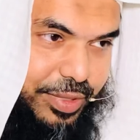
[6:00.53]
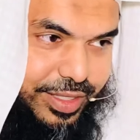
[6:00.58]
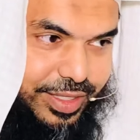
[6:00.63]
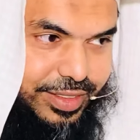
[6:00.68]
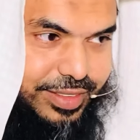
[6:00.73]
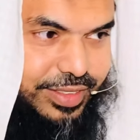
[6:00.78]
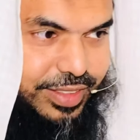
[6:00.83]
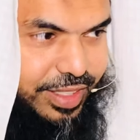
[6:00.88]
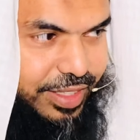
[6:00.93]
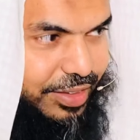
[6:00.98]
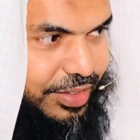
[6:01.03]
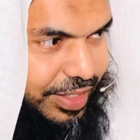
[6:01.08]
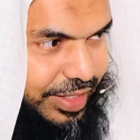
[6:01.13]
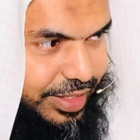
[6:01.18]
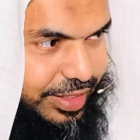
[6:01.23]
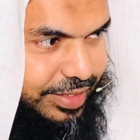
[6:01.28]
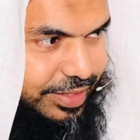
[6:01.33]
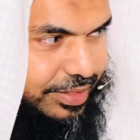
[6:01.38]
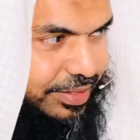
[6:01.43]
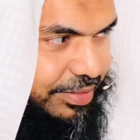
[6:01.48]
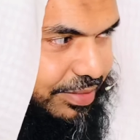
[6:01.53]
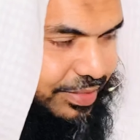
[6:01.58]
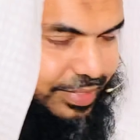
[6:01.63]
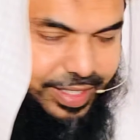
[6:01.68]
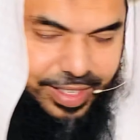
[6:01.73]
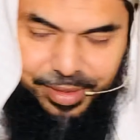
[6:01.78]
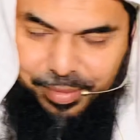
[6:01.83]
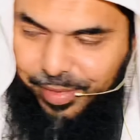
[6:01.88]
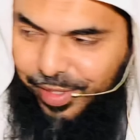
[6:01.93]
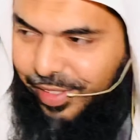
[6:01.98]
because they didn't really
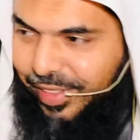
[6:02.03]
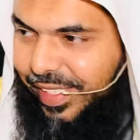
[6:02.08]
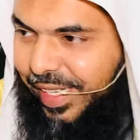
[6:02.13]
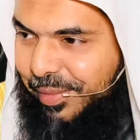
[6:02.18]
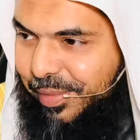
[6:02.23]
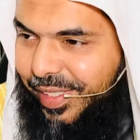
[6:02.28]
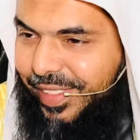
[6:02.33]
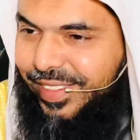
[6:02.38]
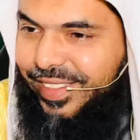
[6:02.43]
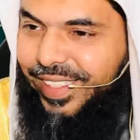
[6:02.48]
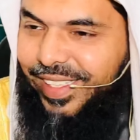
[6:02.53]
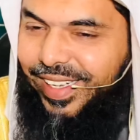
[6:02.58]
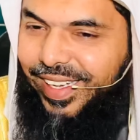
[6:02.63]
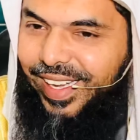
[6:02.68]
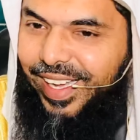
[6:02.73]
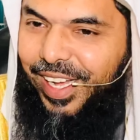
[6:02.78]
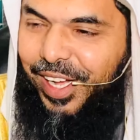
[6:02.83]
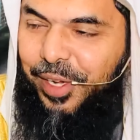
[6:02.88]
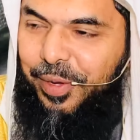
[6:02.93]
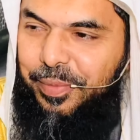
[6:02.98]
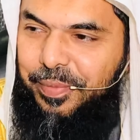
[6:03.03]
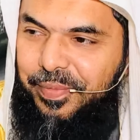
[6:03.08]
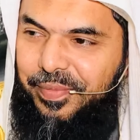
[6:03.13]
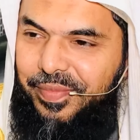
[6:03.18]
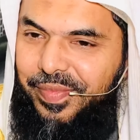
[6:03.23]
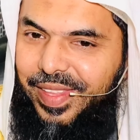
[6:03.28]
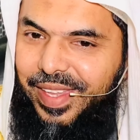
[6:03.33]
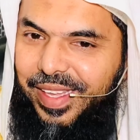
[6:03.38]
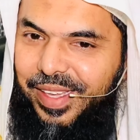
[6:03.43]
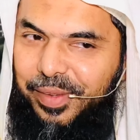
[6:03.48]
like me all that much. Um,
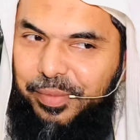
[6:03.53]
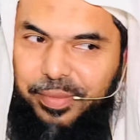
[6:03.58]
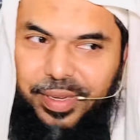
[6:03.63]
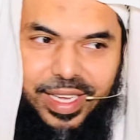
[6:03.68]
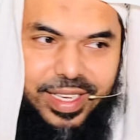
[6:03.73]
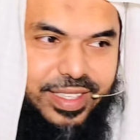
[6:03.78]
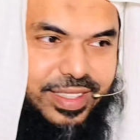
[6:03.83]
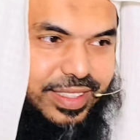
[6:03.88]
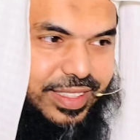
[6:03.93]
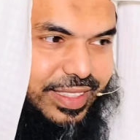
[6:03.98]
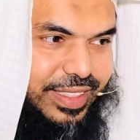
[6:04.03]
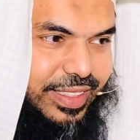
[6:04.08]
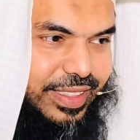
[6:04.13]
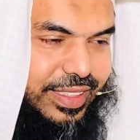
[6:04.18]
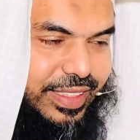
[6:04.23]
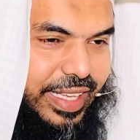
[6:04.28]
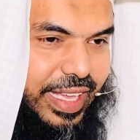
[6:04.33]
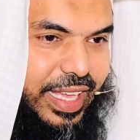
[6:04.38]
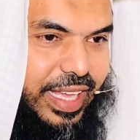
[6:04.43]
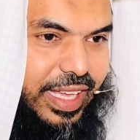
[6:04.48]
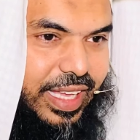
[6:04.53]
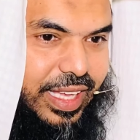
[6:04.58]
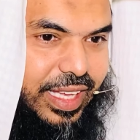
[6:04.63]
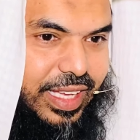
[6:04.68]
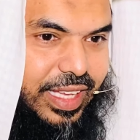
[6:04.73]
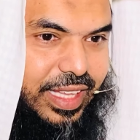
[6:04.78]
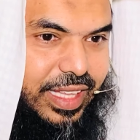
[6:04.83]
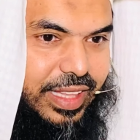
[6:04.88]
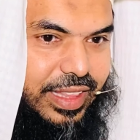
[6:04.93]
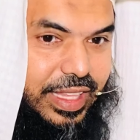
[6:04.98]
but
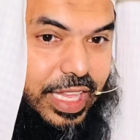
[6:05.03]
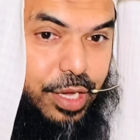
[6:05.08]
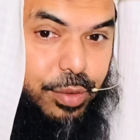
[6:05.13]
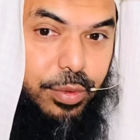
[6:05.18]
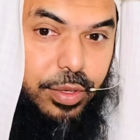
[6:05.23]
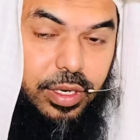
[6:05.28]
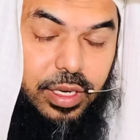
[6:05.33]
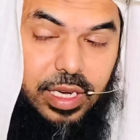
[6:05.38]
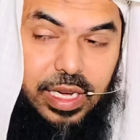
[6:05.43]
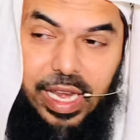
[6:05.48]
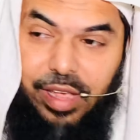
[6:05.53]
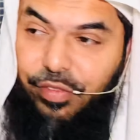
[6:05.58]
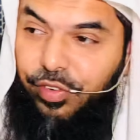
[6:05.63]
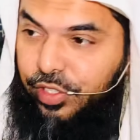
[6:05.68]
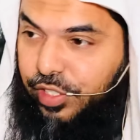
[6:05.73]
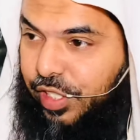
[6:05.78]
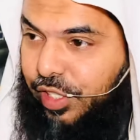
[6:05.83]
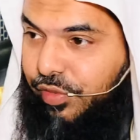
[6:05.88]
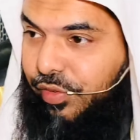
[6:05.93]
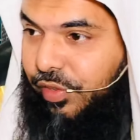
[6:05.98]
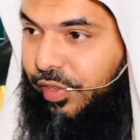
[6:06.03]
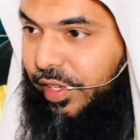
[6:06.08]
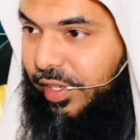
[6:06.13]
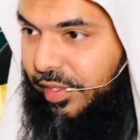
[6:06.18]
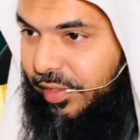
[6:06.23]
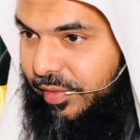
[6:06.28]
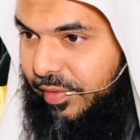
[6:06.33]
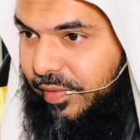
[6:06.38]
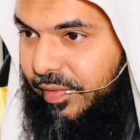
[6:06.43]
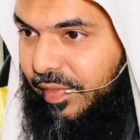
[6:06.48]
they, they would never sit for it.
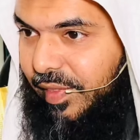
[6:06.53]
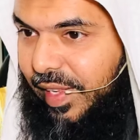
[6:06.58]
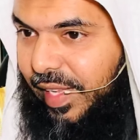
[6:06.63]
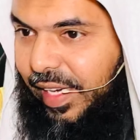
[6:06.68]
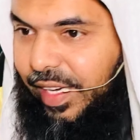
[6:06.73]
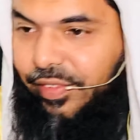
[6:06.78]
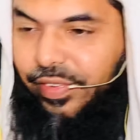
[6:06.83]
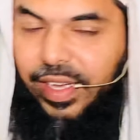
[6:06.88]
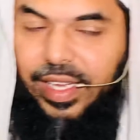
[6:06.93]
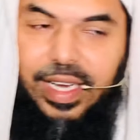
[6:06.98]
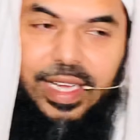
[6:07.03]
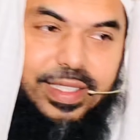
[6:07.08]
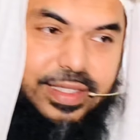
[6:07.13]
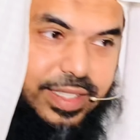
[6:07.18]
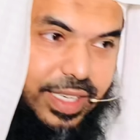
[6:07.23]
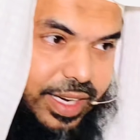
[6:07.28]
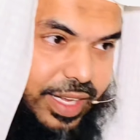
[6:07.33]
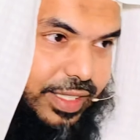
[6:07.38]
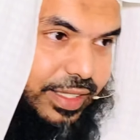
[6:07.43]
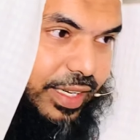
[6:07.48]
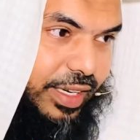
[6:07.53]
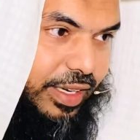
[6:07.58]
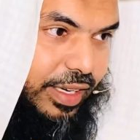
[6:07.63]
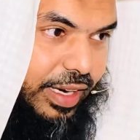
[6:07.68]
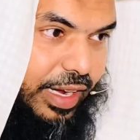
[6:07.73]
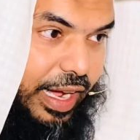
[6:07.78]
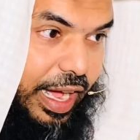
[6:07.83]
And if I led salah there,